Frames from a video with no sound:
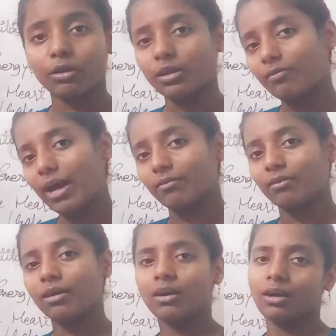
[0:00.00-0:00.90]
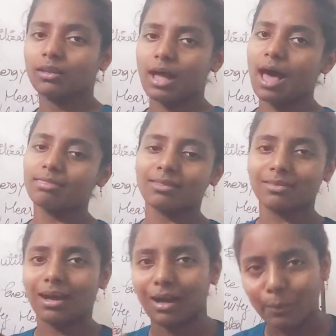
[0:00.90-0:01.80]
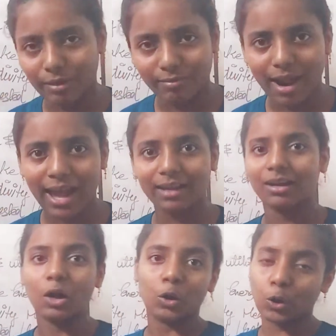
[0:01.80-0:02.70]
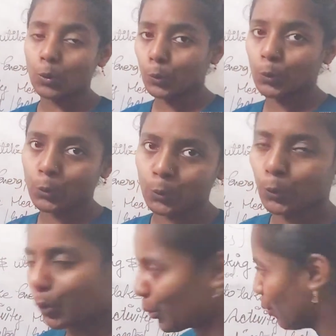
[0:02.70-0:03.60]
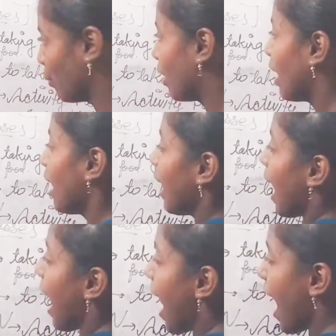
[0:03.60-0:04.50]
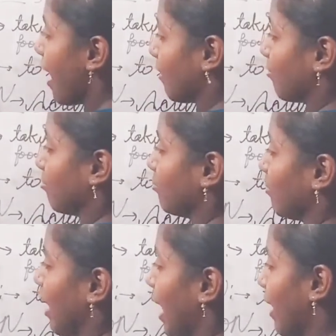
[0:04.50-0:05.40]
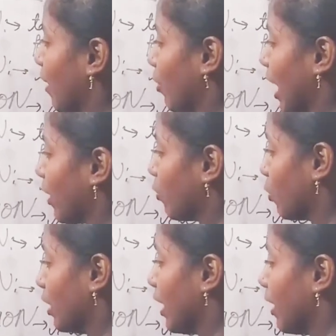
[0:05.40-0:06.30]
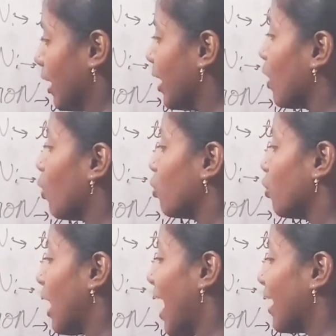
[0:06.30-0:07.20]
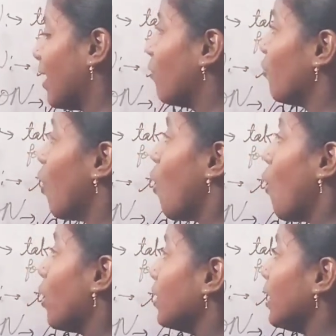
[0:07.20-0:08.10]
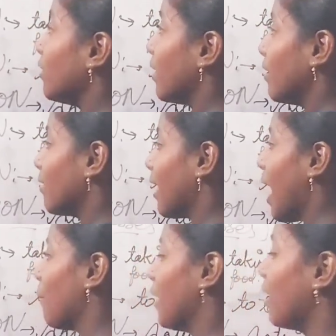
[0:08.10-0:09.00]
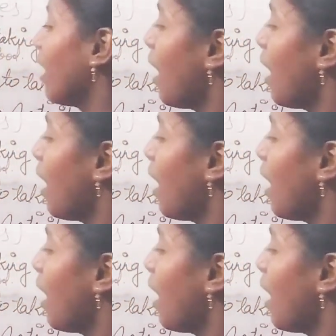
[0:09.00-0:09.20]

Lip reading: to survive? The answers are coming right. No, no, no, no, no. And I would like to clear here also that if all these things are happening